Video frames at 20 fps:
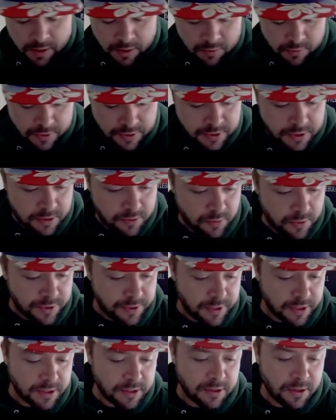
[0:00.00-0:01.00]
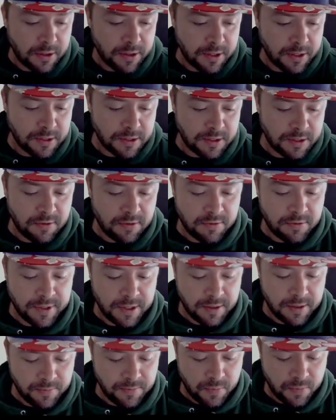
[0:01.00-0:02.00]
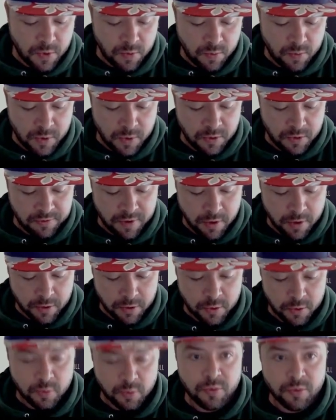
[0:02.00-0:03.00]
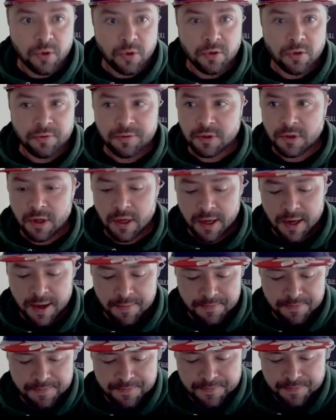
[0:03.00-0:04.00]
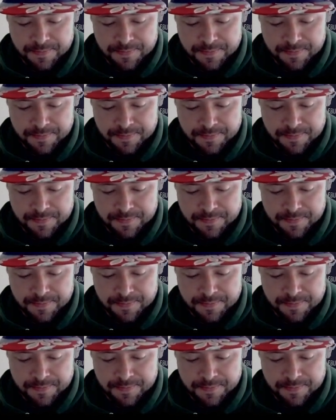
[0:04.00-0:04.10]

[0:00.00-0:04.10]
Yeah, Ristic Study is definitely one of our good pool of today.